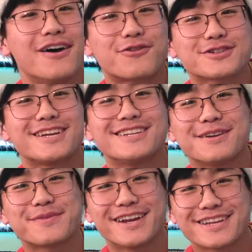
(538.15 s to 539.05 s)
Of course, I
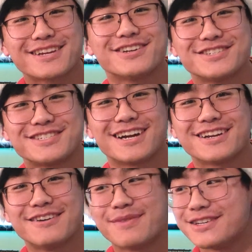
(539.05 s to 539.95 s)
ended up getting a good
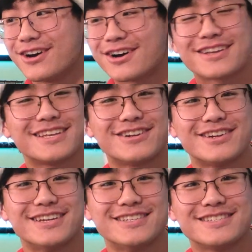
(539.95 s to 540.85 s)
shot of my dog.
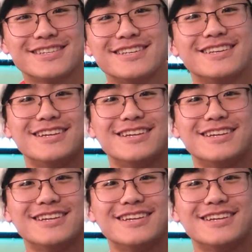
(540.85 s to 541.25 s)
Here he is.